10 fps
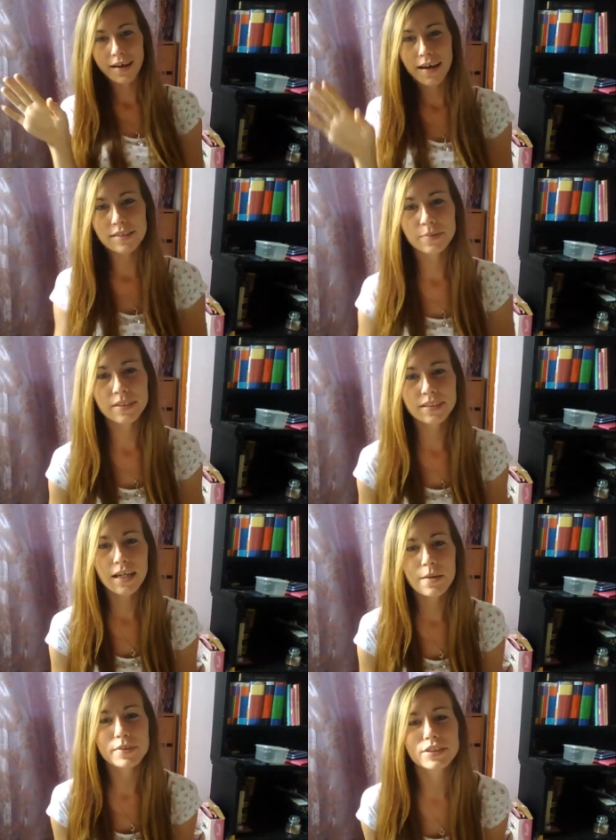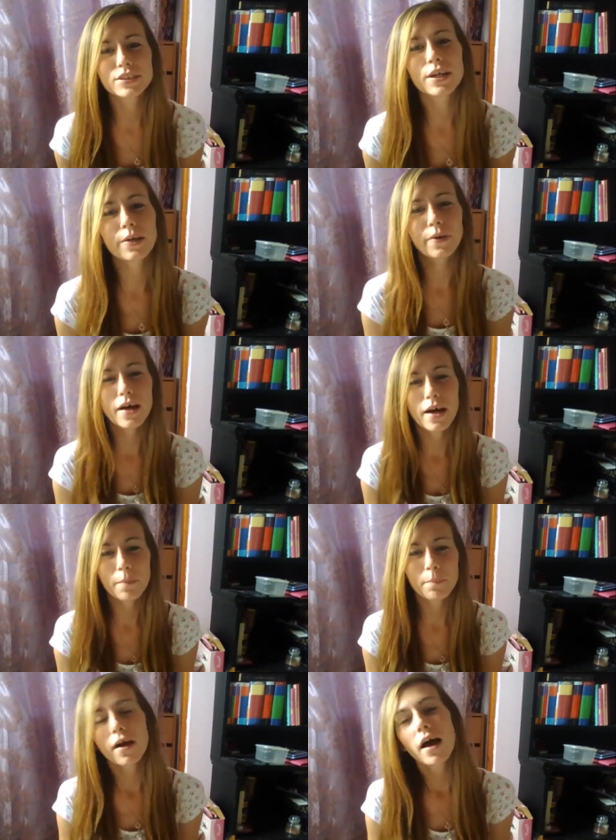guys, what's up? So,
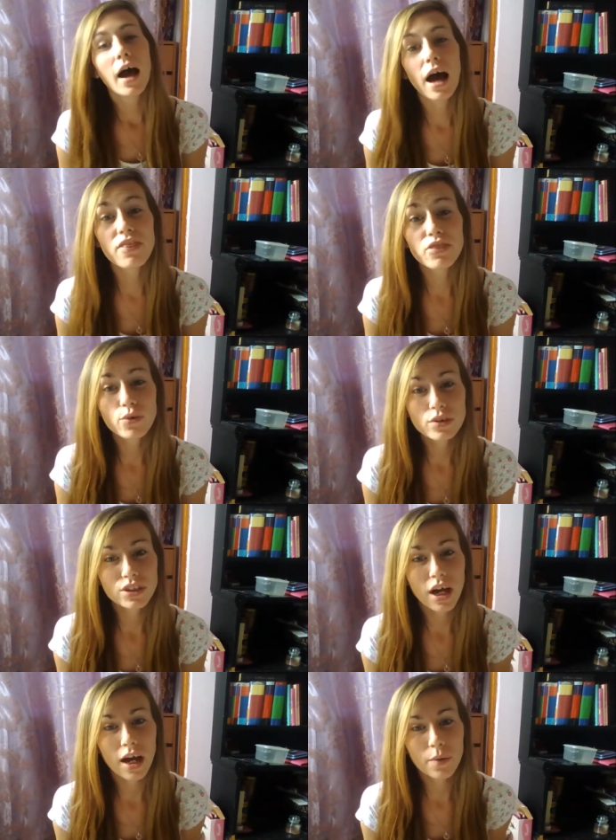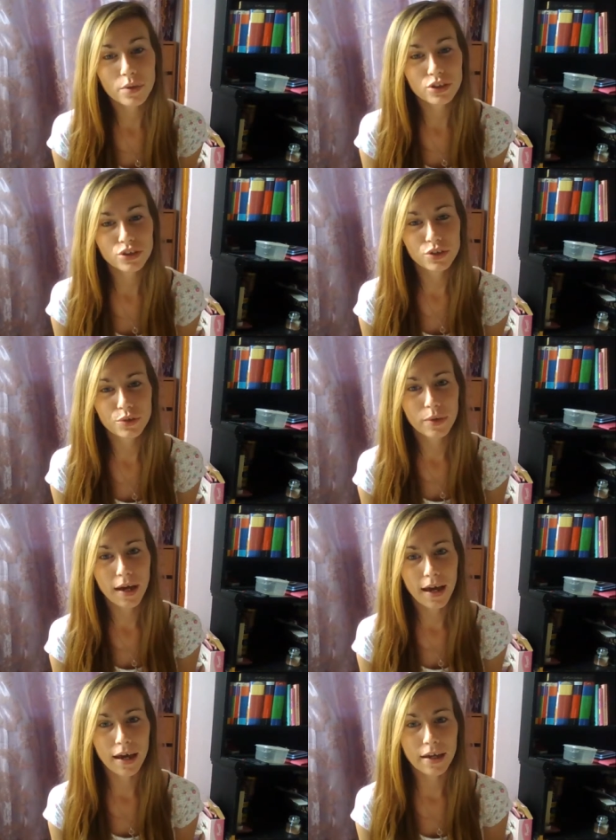I thought I would
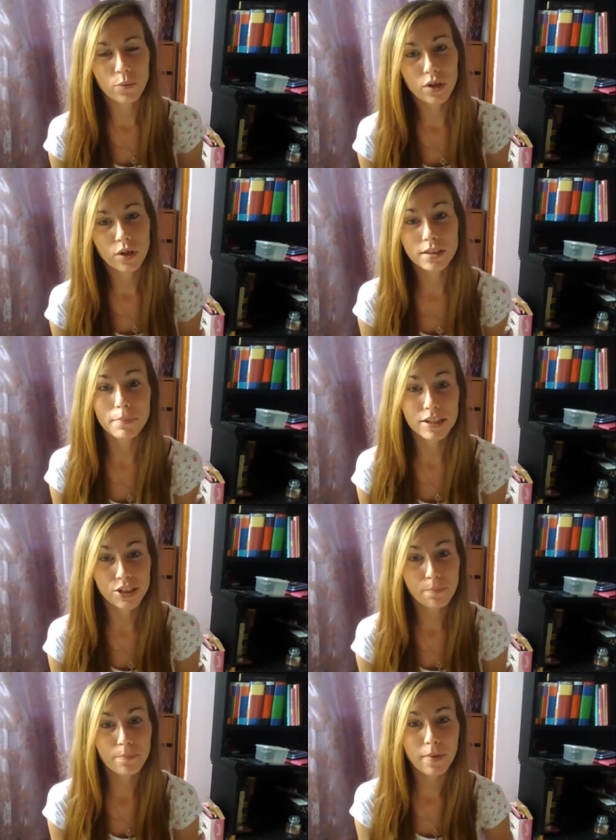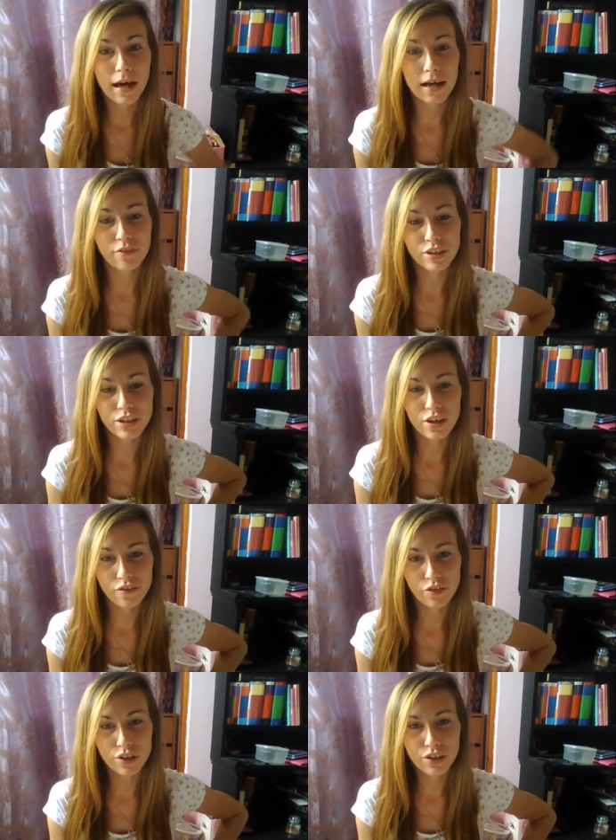do a what's in my gym bag video
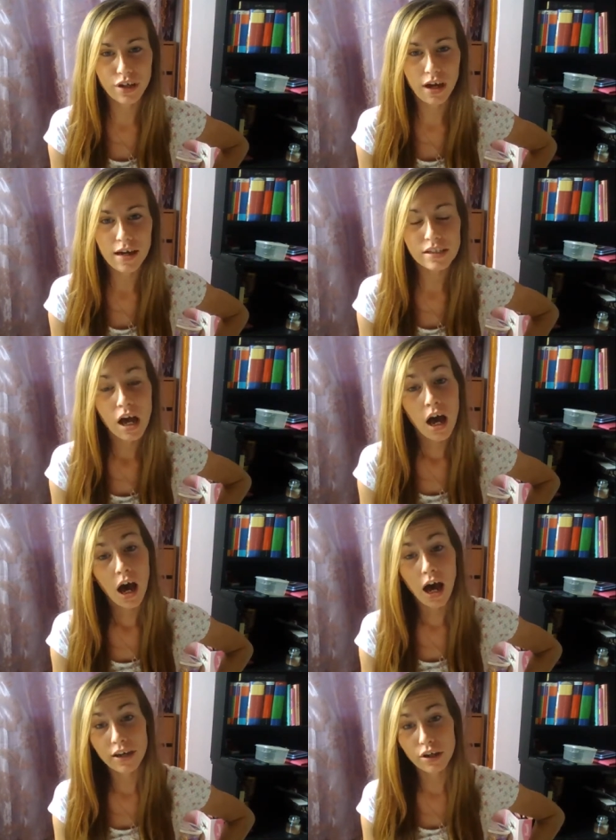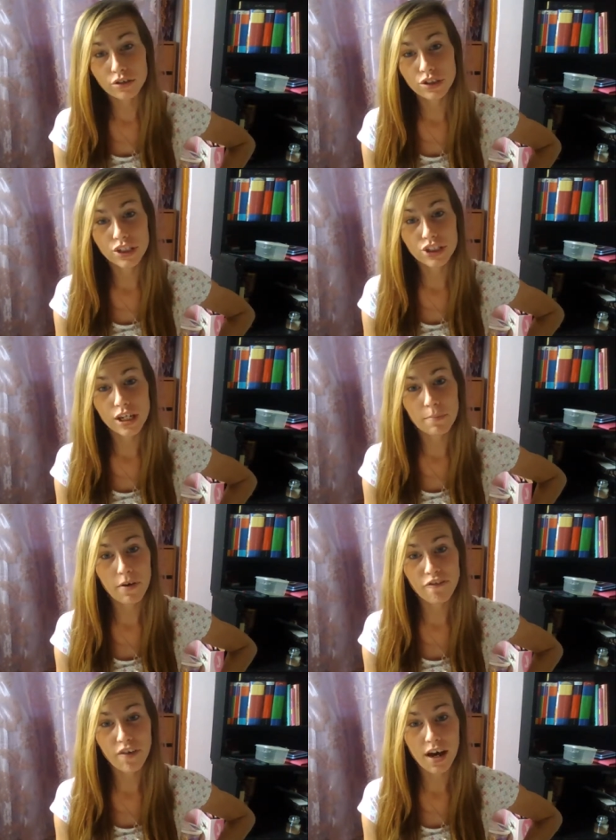for you guys. I go to the gym
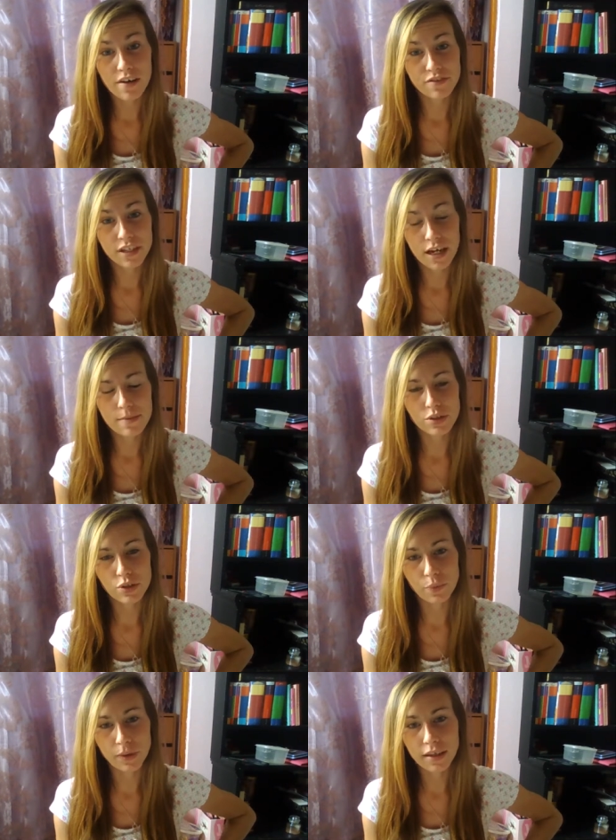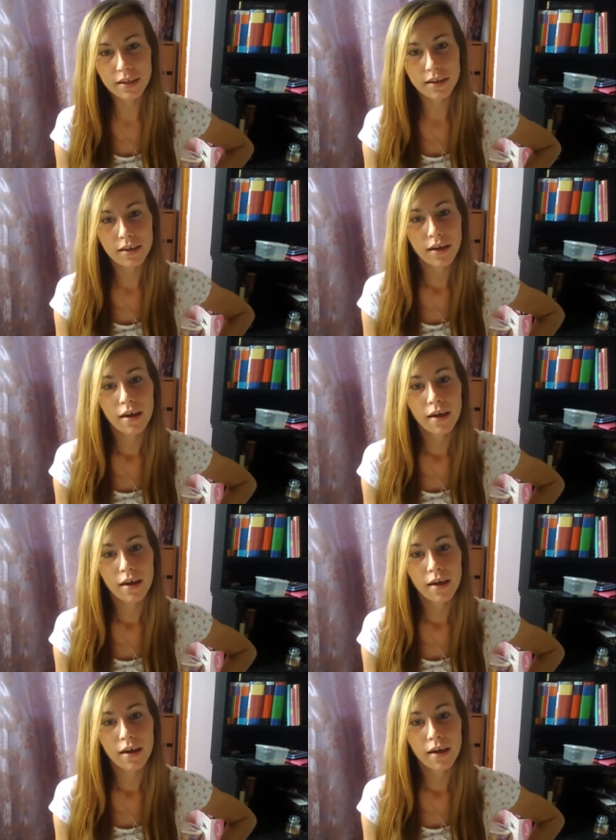5 times a week,